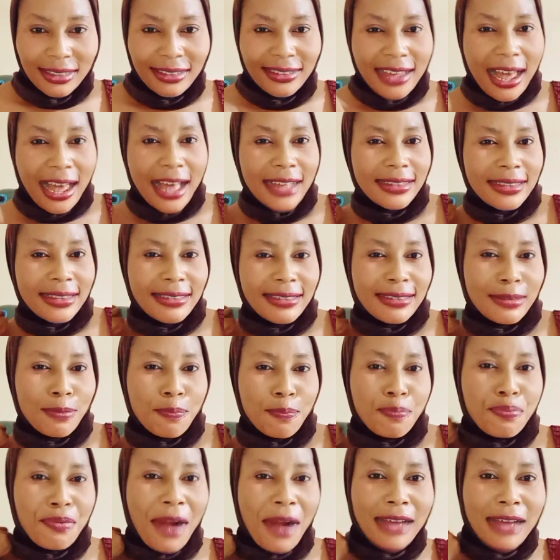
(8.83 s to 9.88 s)
That
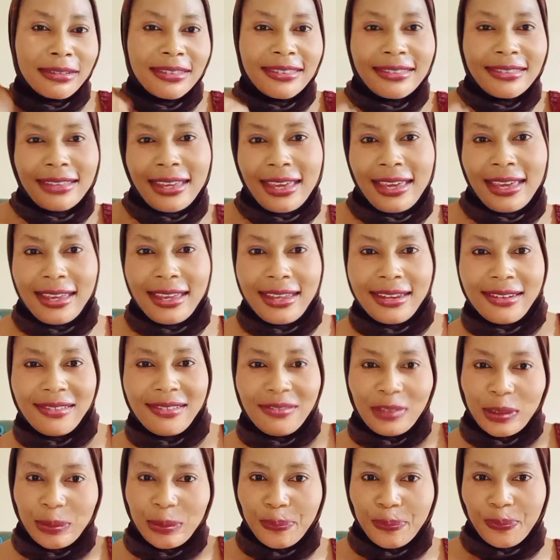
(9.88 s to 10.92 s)
brown skin,
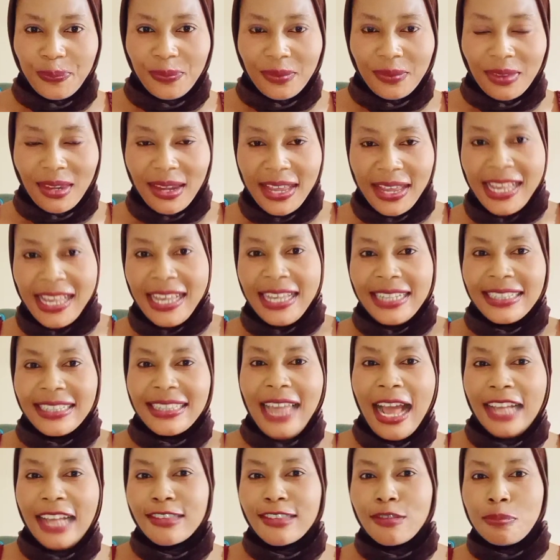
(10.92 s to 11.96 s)

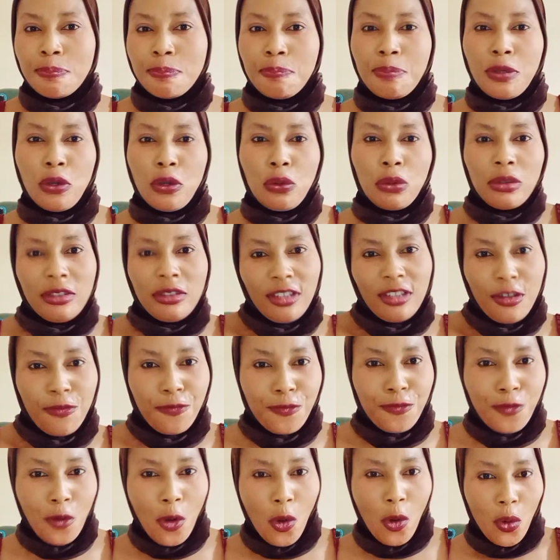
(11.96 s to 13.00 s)
that
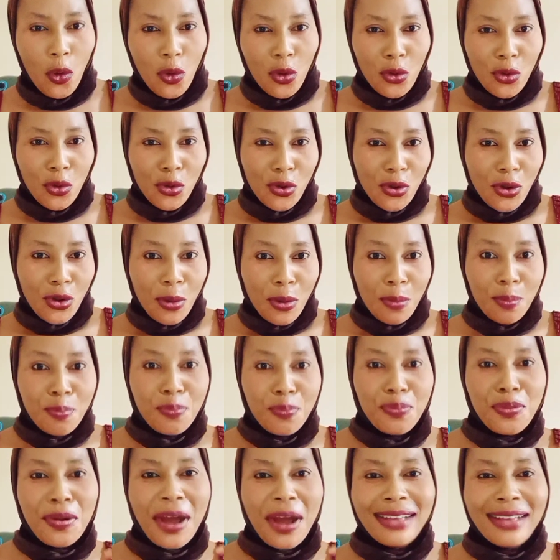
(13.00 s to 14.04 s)
beautiful
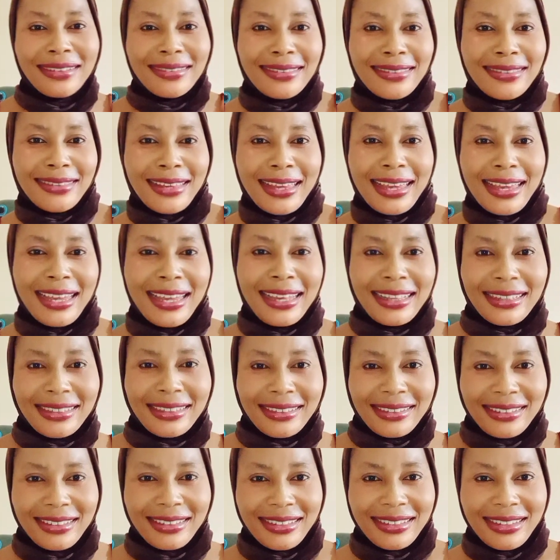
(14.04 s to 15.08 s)
brown skin
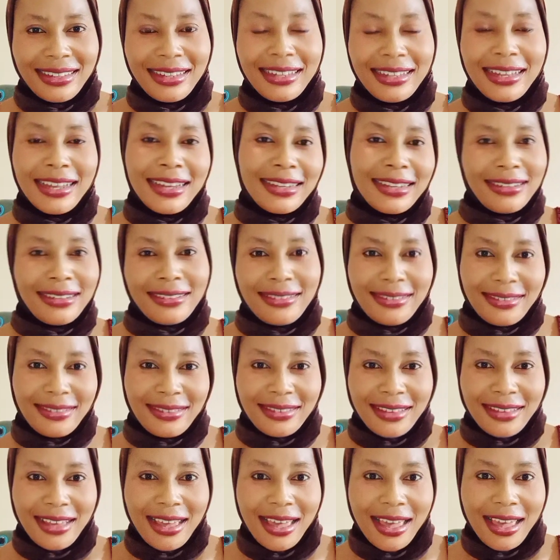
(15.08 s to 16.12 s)

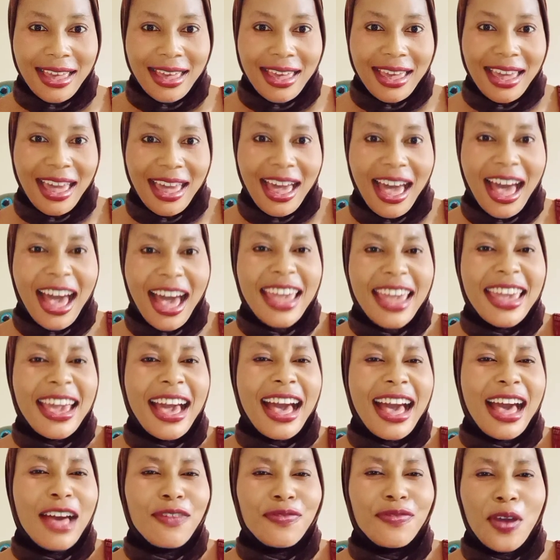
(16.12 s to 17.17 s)
ladies. I
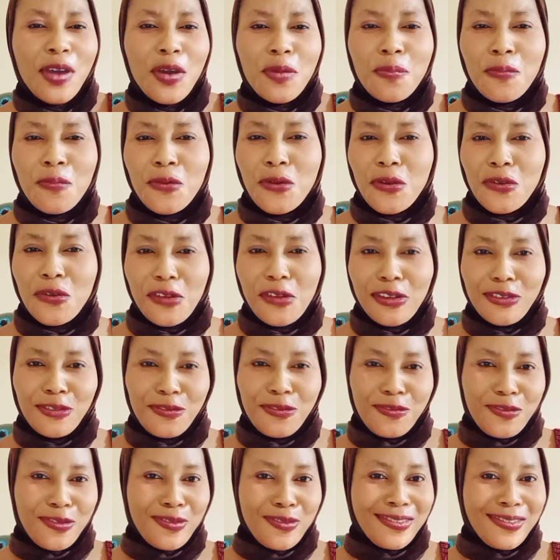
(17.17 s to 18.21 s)
have a product
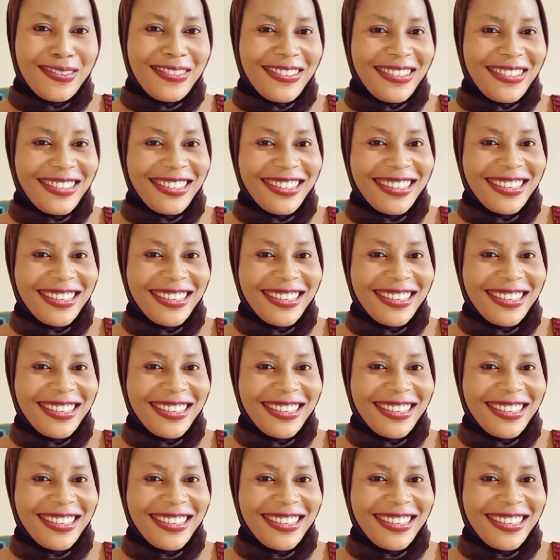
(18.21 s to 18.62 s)
for you.